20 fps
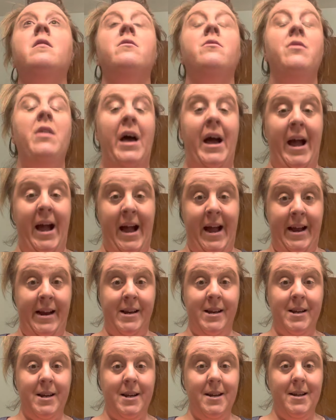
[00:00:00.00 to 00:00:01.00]
the
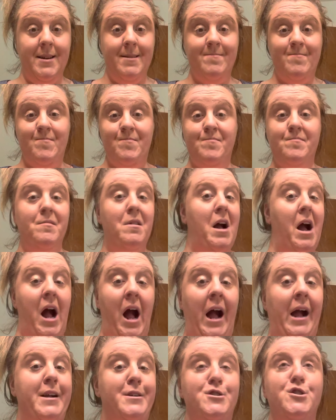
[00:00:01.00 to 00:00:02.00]
end,
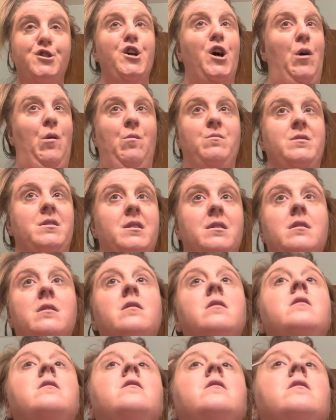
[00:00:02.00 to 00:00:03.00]
I don't.
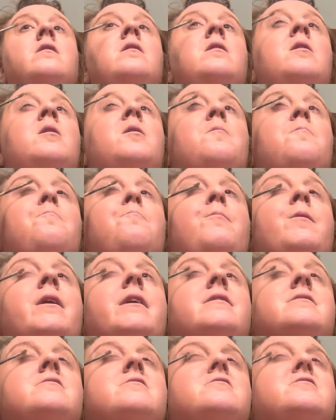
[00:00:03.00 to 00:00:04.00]
But
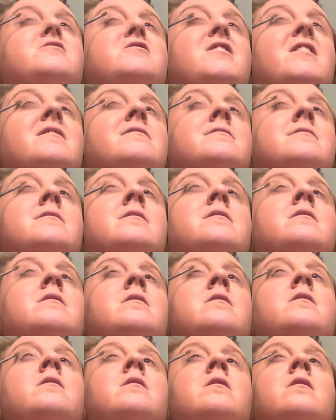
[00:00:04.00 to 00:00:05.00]
it's just
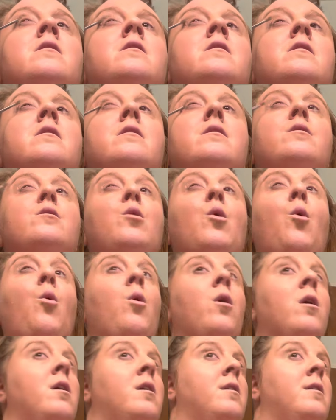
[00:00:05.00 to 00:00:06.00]

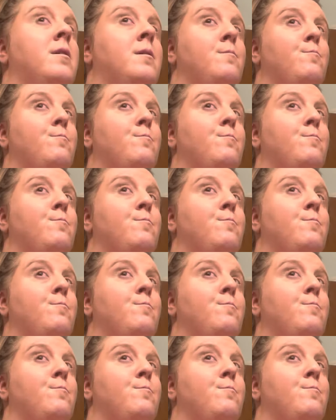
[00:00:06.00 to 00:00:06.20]
your